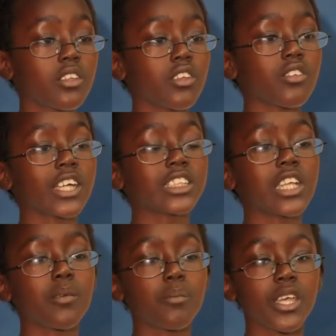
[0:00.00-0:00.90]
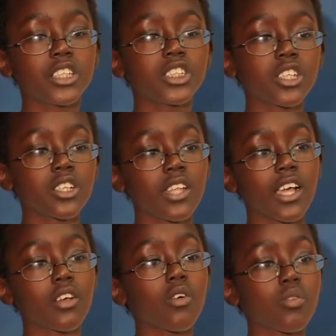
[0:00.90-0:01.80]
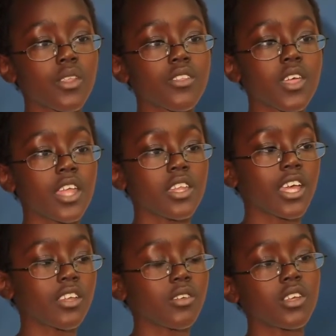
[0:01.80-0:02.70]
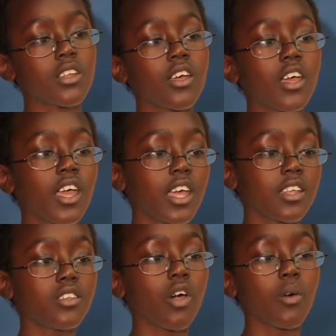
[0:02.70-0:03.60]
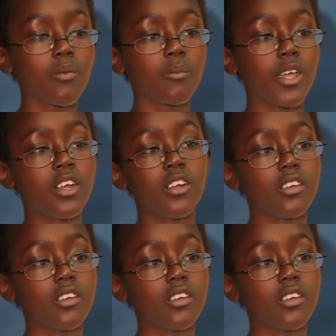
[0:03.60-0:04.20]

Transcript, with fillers: there's actually a picture that goes with it and like you can know it better.